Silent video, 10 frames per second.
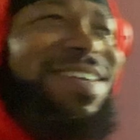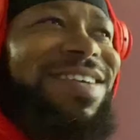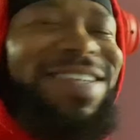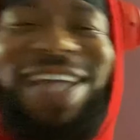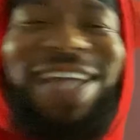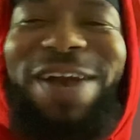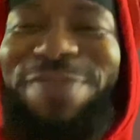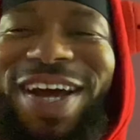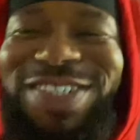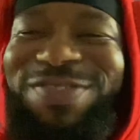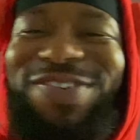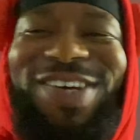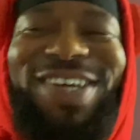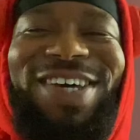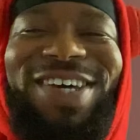It's not impressive.
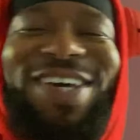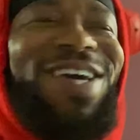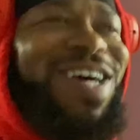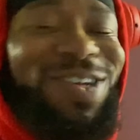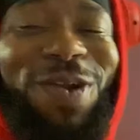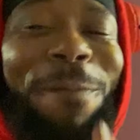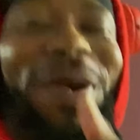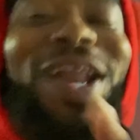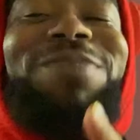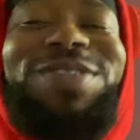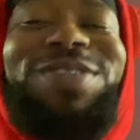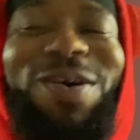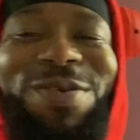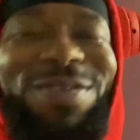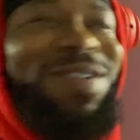Do them pull-ups,
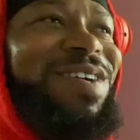though.